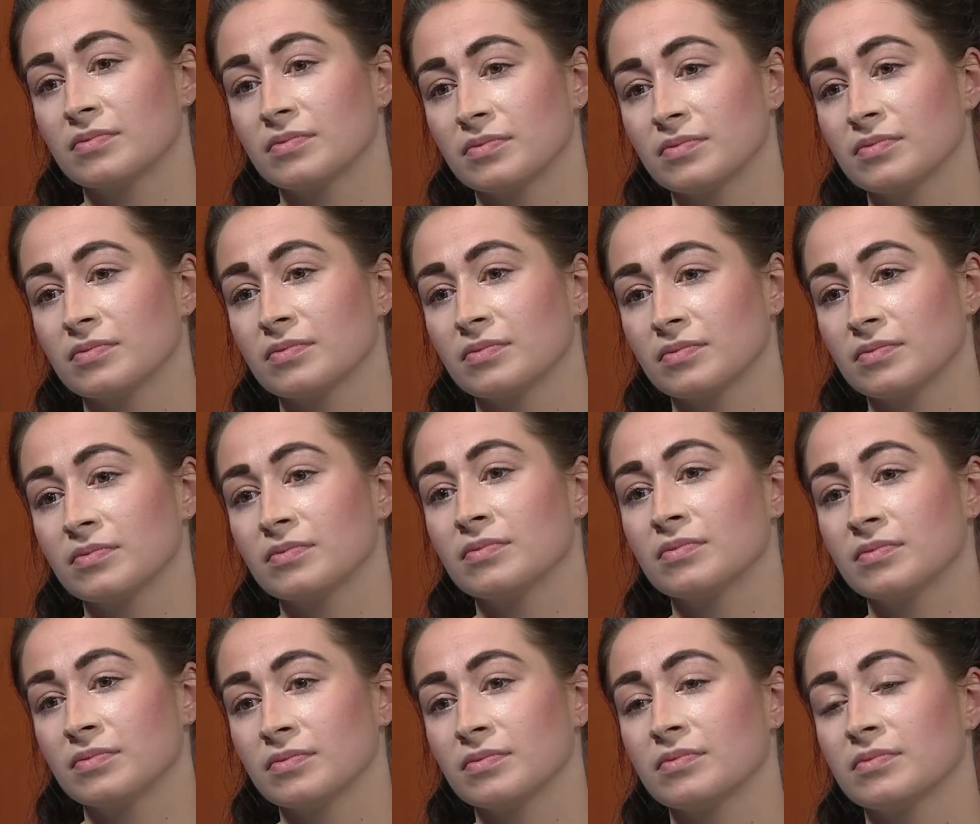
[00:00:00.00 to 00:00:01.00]
was dropped
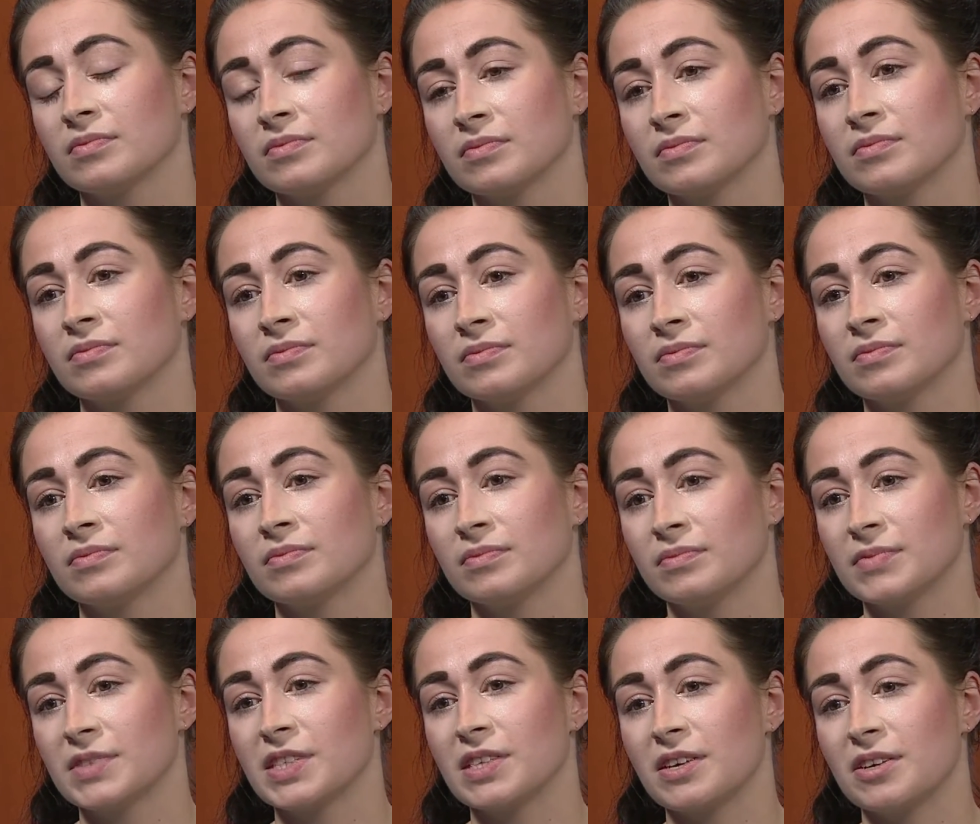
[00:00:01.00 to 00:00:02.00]
and why.
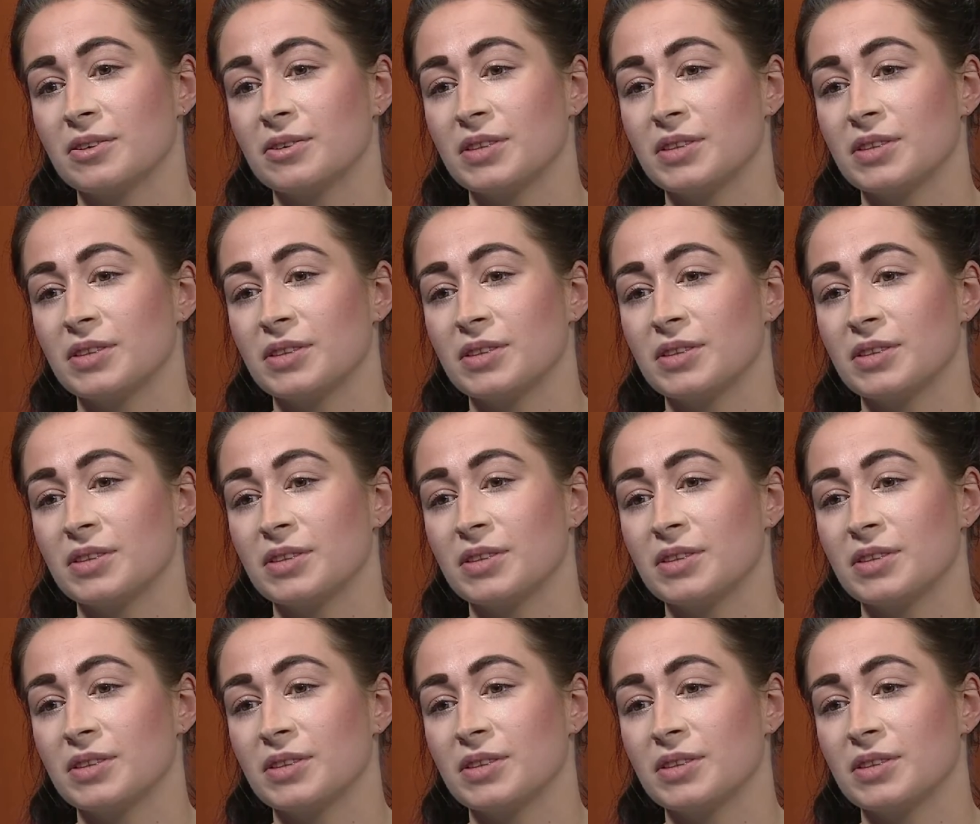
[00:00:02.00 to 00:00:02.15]
And